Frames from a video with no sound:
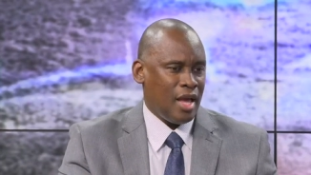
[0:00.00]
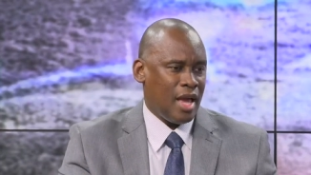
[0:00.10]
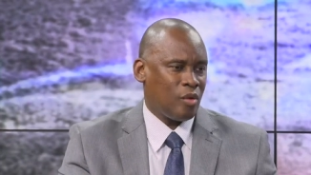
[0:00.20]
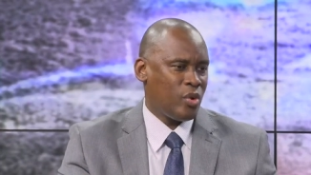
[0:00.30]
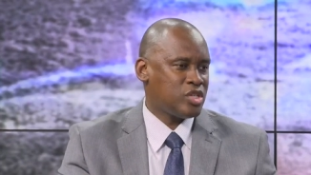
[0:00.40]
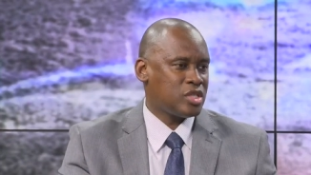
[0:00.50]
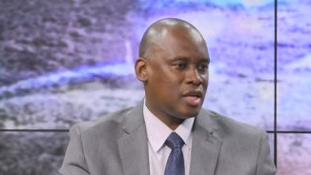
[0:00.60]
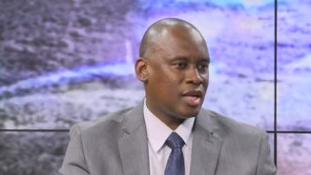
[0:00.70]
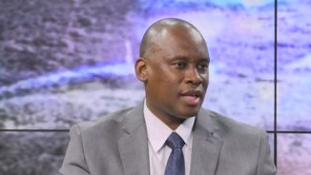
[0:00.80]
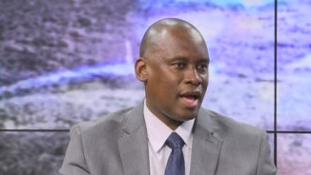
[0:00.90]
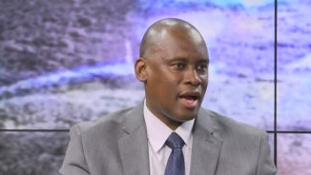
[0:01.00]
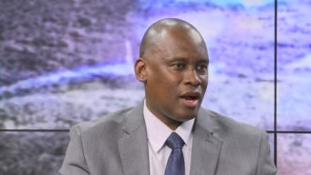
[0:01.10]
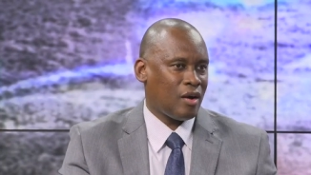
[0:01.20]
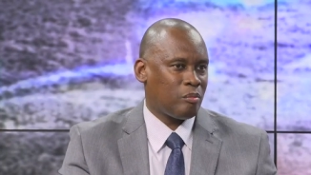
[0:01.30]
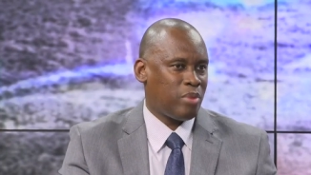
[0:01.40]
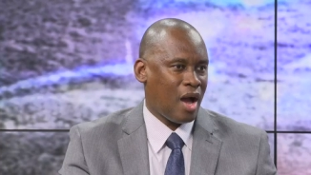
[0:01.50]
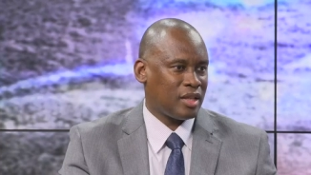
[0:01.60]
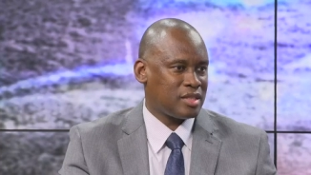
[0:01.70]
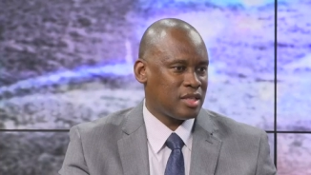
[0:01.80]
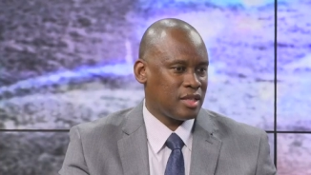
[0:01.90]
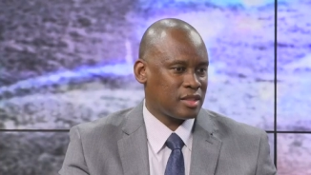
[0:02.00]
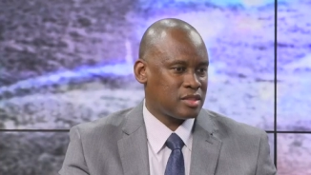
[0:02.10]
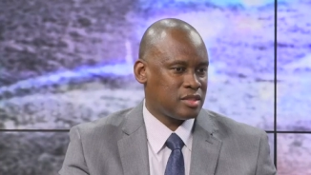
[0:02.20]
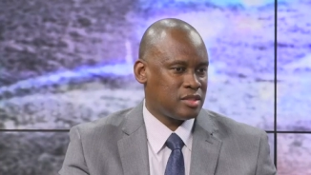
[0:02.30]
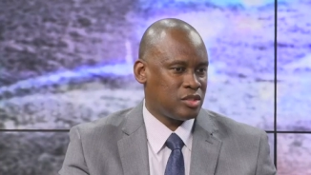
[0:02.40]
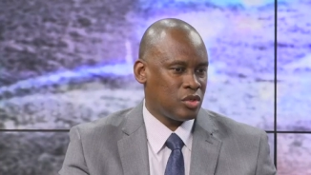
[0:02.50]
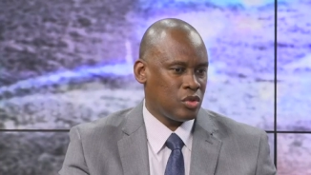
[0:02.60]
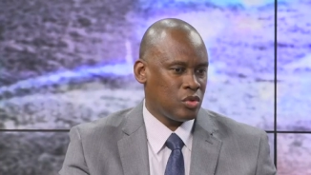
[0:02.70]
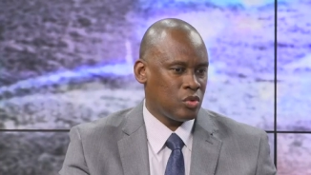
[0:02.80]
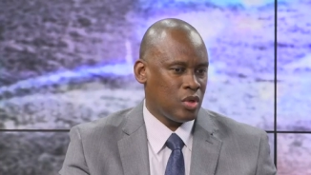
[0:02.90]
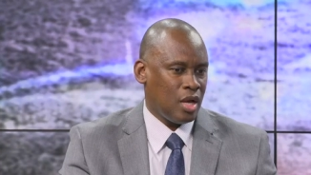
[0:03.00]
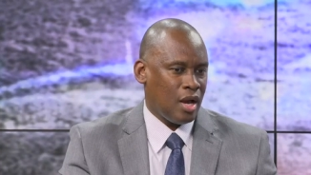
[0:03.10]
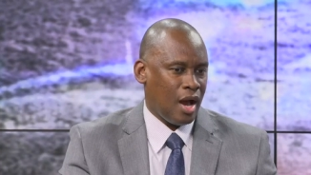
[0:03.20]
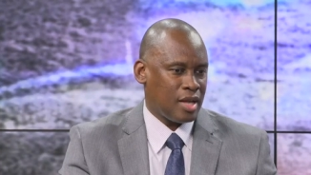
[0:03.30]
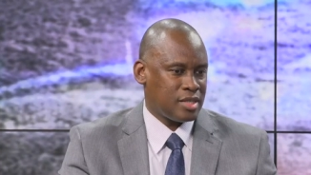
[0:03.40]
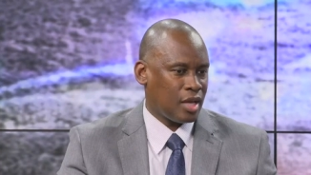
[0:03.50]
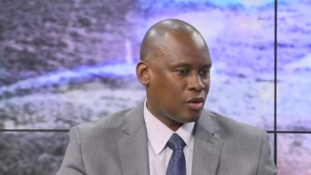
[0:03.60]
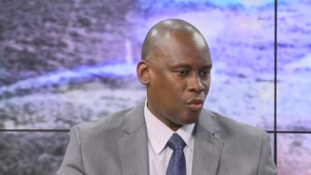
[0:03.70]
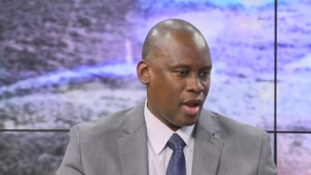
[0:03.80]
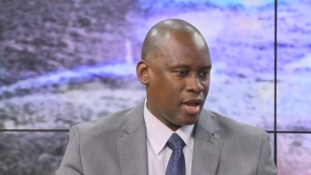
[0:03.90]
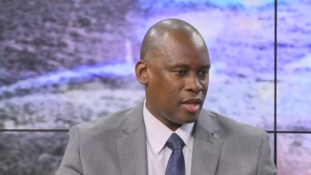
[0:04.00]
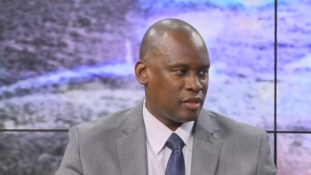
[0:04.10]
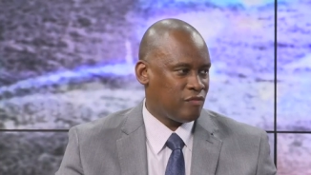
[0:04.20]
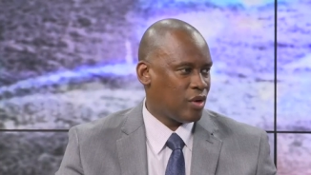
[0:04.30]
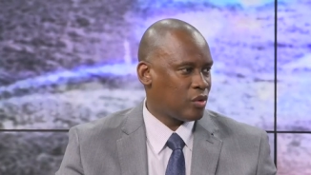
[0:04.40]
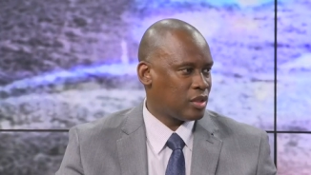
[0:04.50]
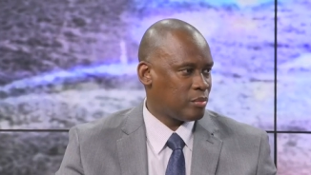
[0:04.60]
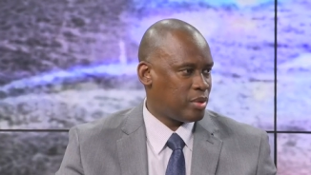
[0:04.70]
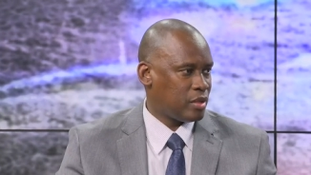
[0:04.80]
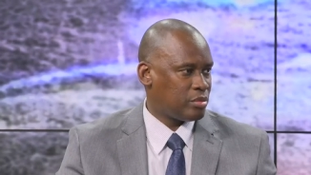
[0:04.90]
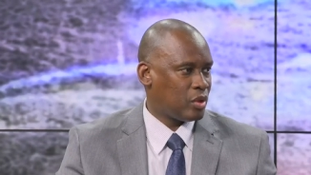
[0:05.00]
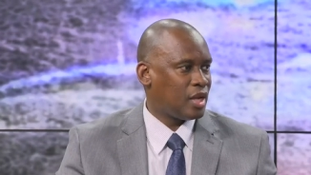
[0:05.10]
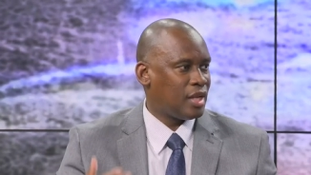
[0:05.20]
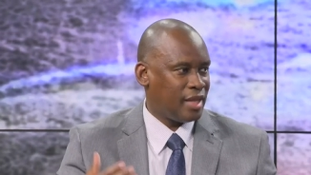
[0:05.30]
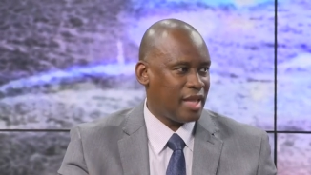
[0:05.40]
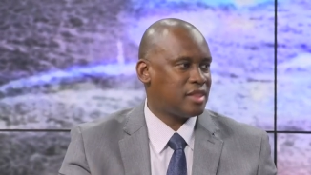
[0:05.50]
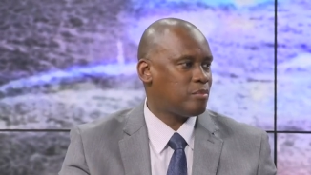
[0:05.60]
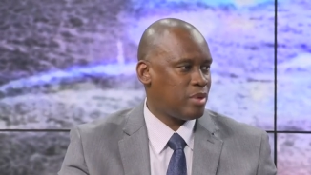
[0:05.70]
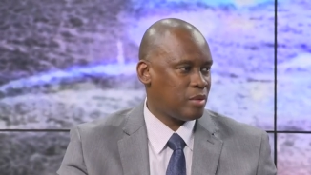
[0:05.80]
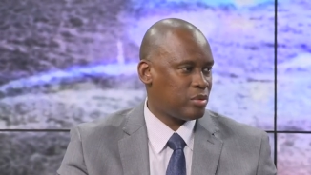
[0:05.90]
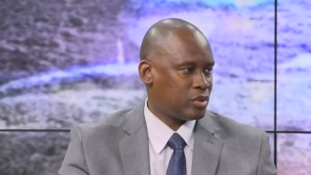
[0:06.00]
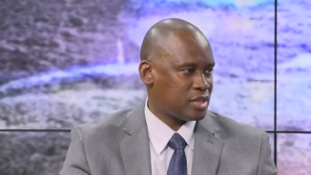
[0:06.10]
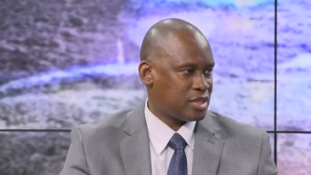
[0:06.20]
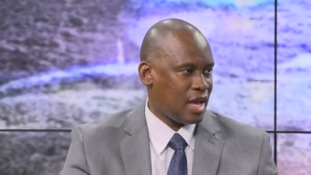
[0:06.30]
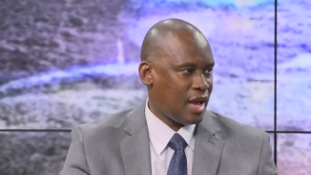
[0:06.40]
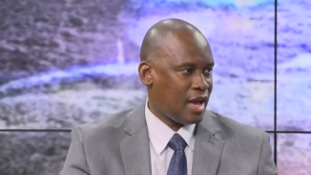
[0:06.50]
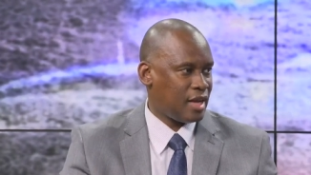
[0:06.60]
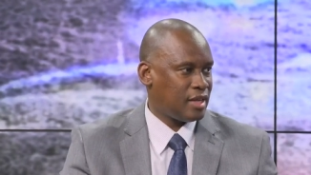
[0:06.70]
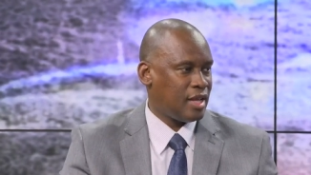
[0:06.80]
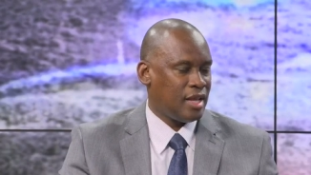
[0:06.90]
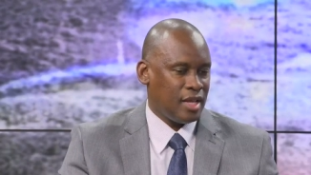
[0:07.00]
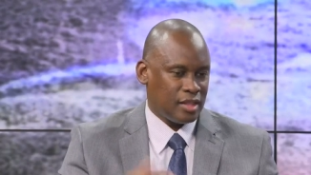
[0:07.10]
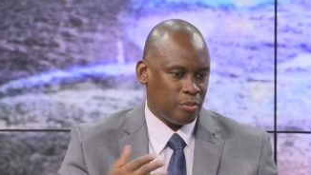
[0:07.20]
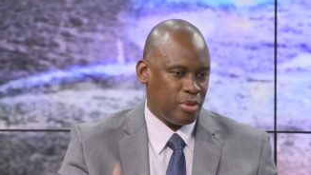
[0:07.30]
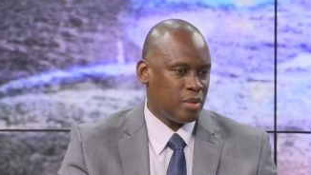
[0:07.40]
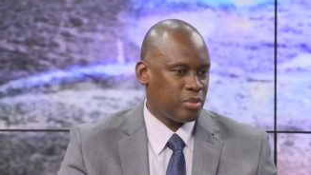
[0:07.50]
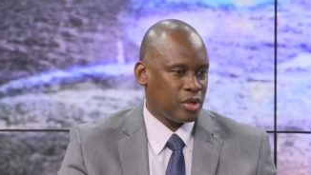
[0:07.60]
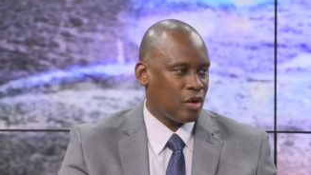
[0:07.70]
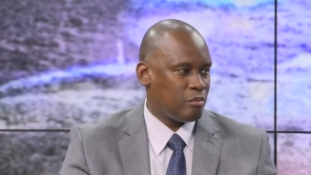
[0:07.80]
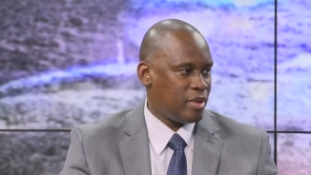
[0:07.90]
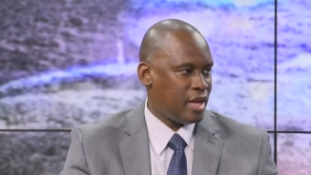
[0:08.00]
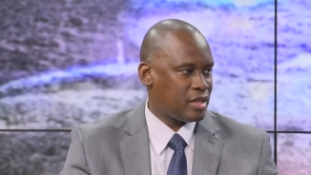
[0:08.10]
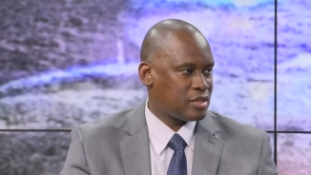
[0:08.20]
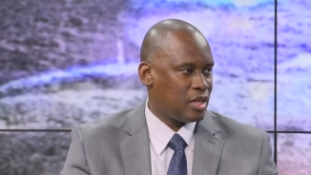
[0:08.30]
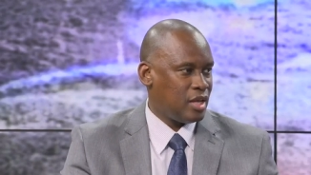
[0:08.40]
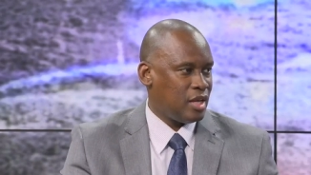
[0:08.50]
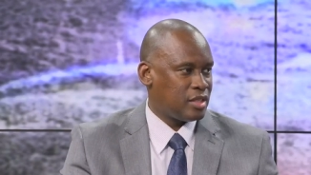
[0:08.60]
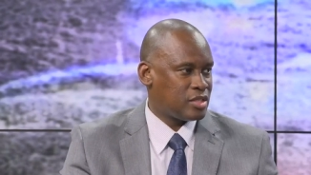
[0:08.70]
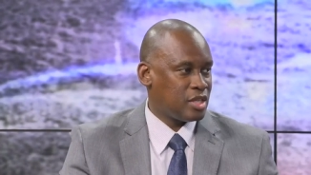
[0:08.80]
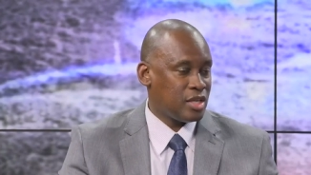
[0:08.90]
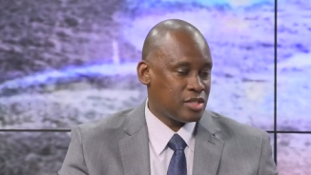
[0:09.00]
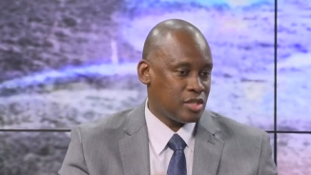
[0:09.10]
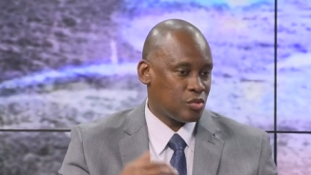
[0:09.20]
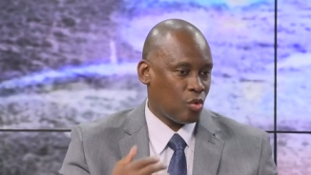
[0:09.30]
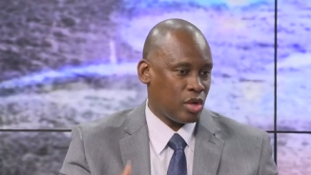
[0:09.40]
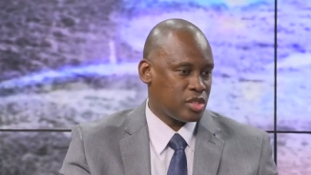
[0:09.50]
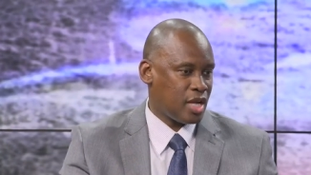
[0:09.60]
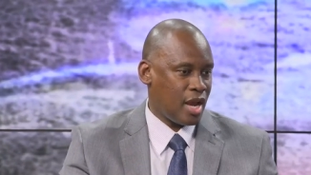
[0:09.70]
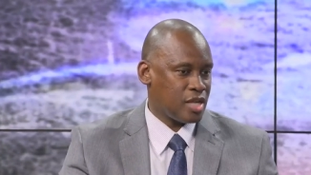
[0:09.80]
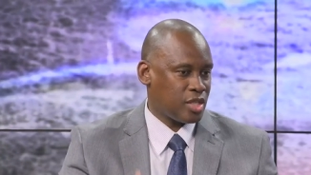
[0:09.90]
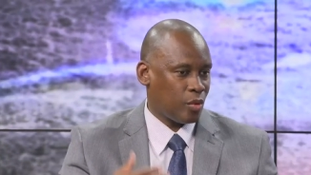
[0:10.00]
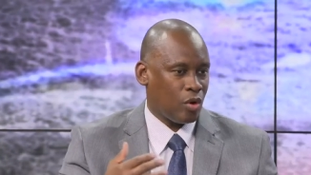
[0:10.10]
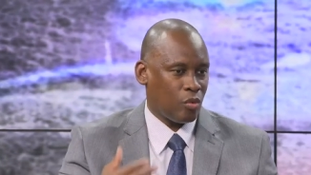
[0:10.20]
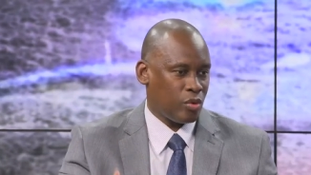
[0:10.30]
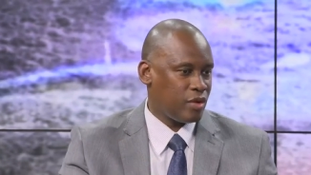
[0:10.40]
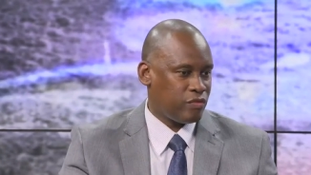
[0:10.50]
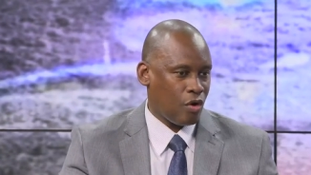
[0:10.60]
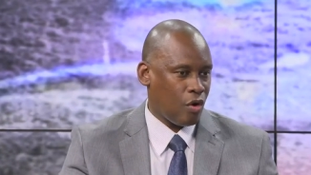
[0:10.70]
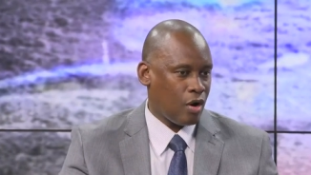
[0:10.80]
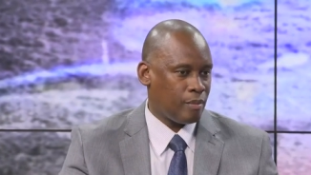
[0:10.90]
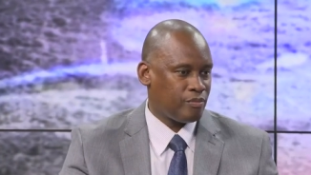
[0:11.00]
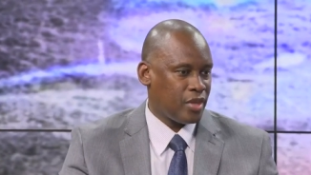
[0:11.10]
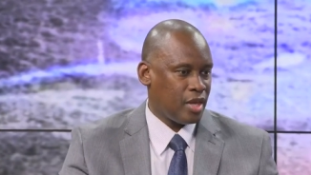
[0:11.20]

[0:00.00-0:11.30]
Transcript: And we shouldn't allow politics to take away the vote of the people. Let the people decide. The people know best. The citizens want change. They want reform.